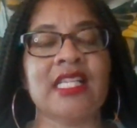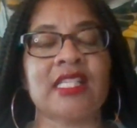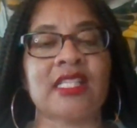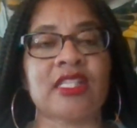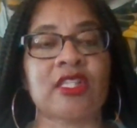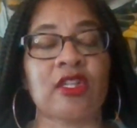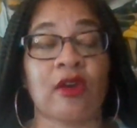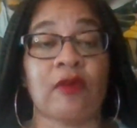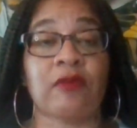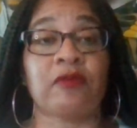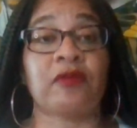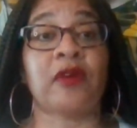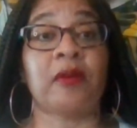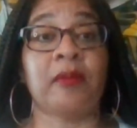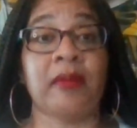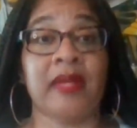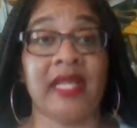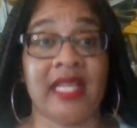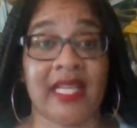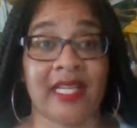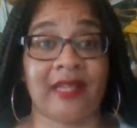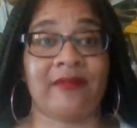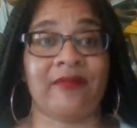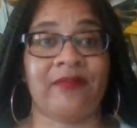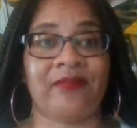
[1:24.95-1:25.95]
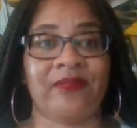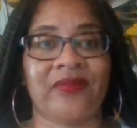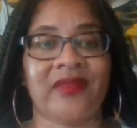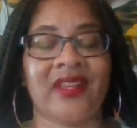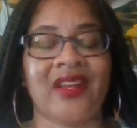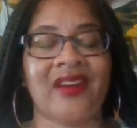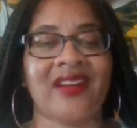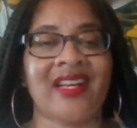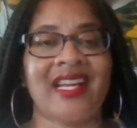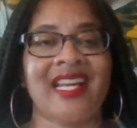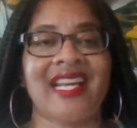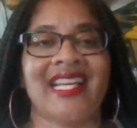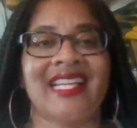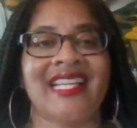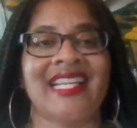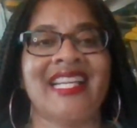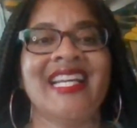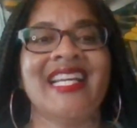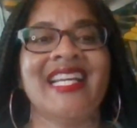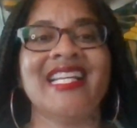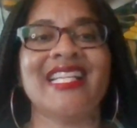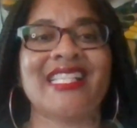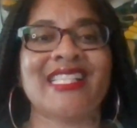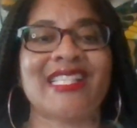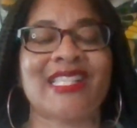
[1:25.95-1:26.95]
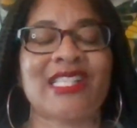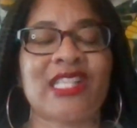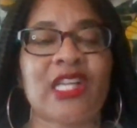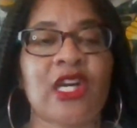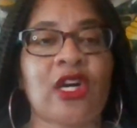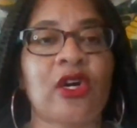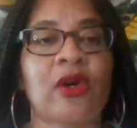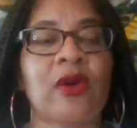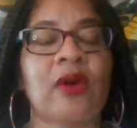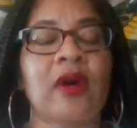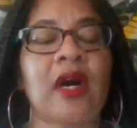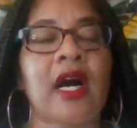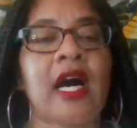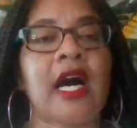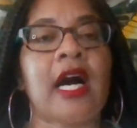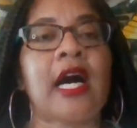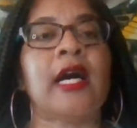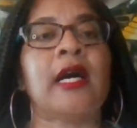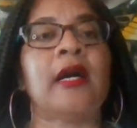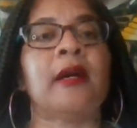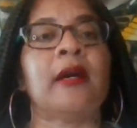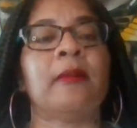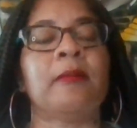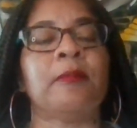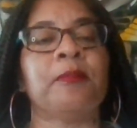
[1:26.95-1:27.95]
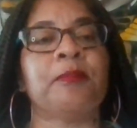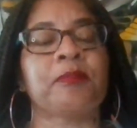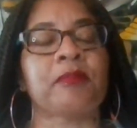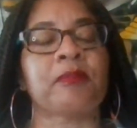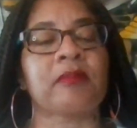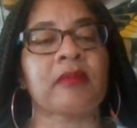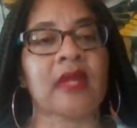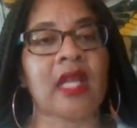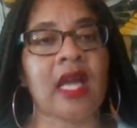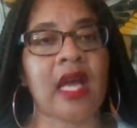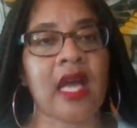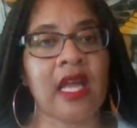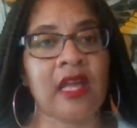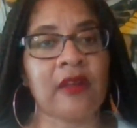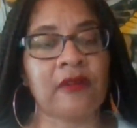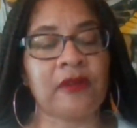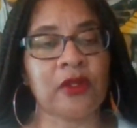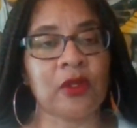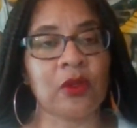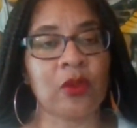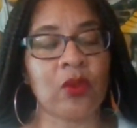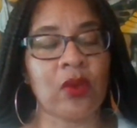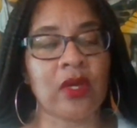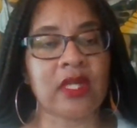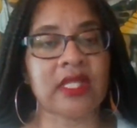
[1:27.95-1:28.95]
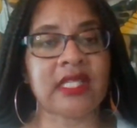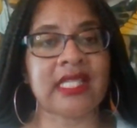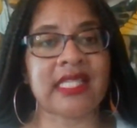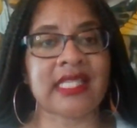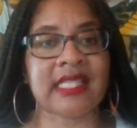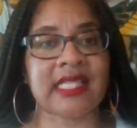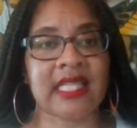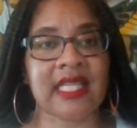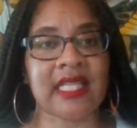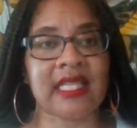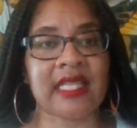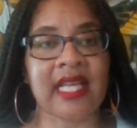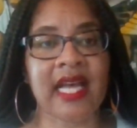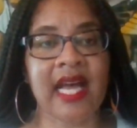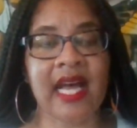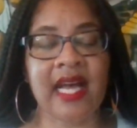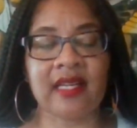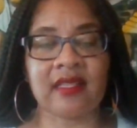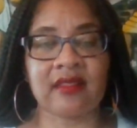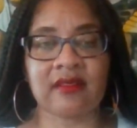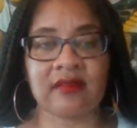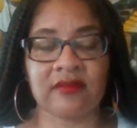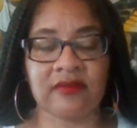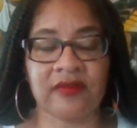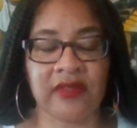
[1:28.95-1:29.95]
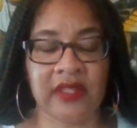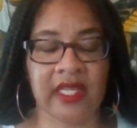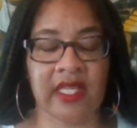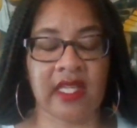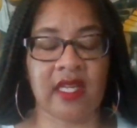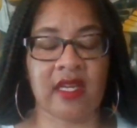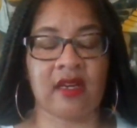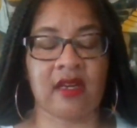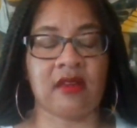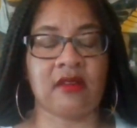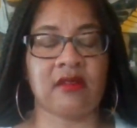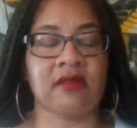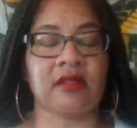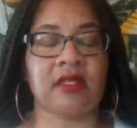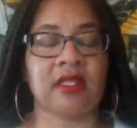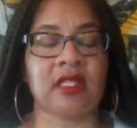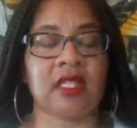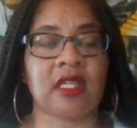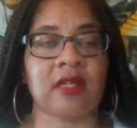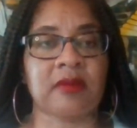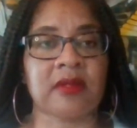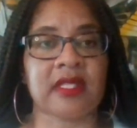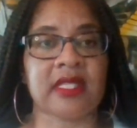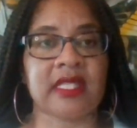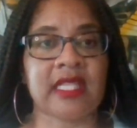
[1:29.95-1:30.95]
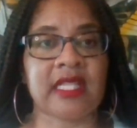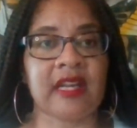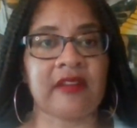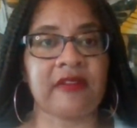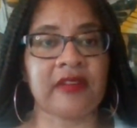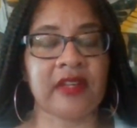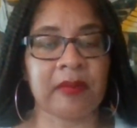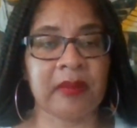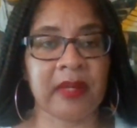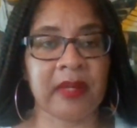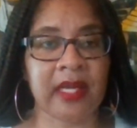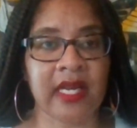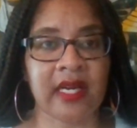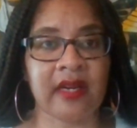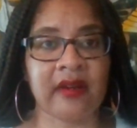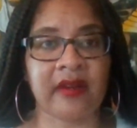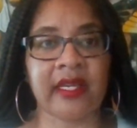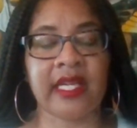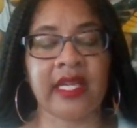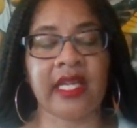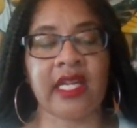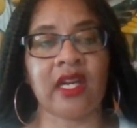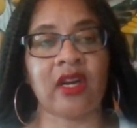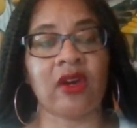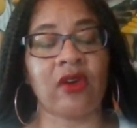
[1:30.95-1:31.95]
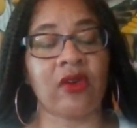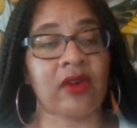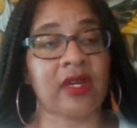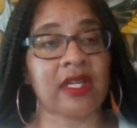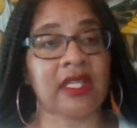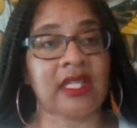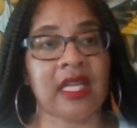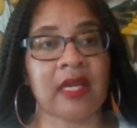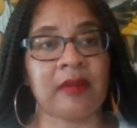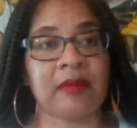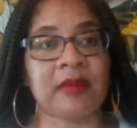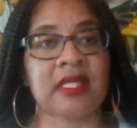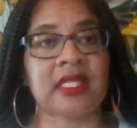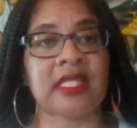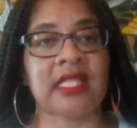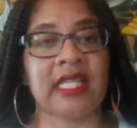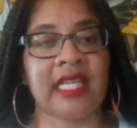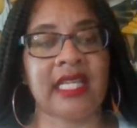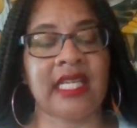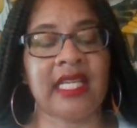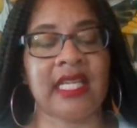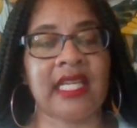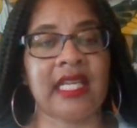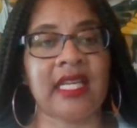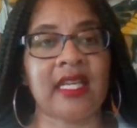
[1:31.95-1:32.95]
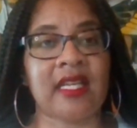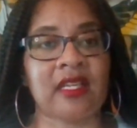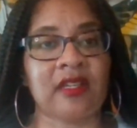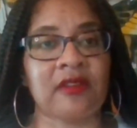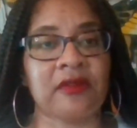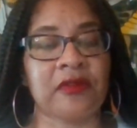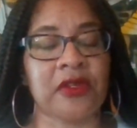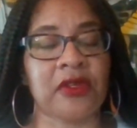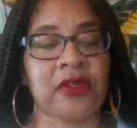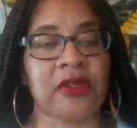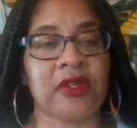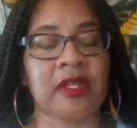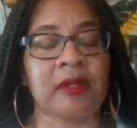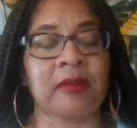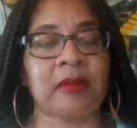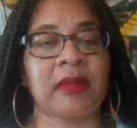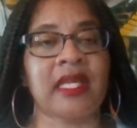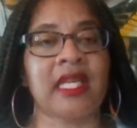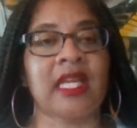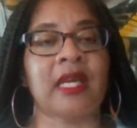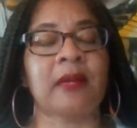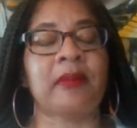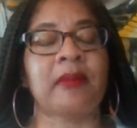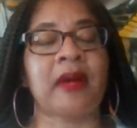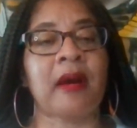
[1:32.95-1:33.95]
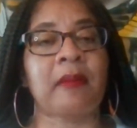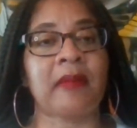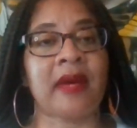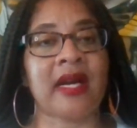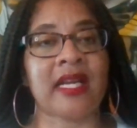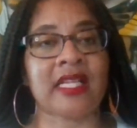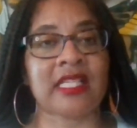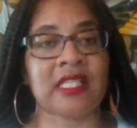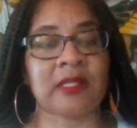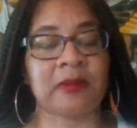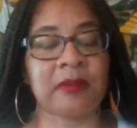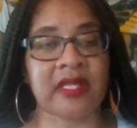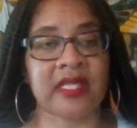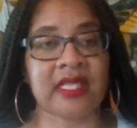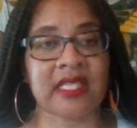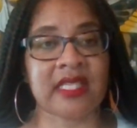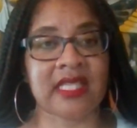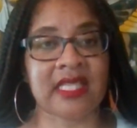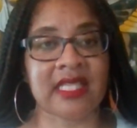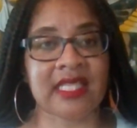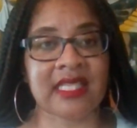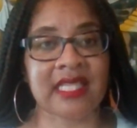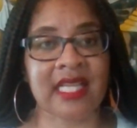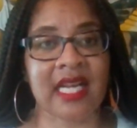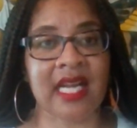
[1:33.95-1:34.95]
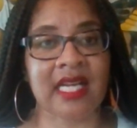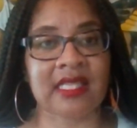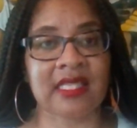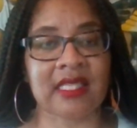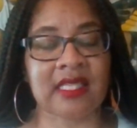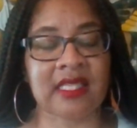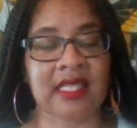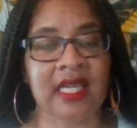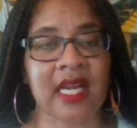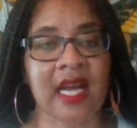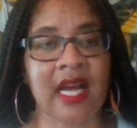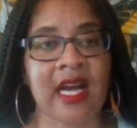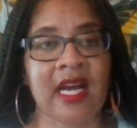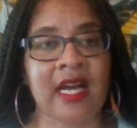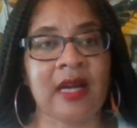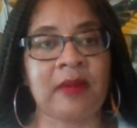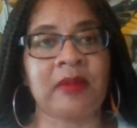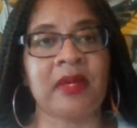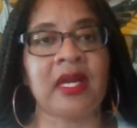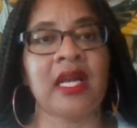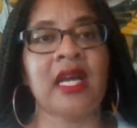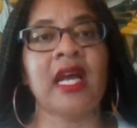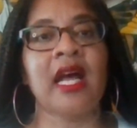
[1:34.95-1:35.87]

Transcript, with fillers: So for me, okay? So, um, if you want to see that video in terms of Stephanie Perry or Glamazini interviewing me about my experience in a toxic job,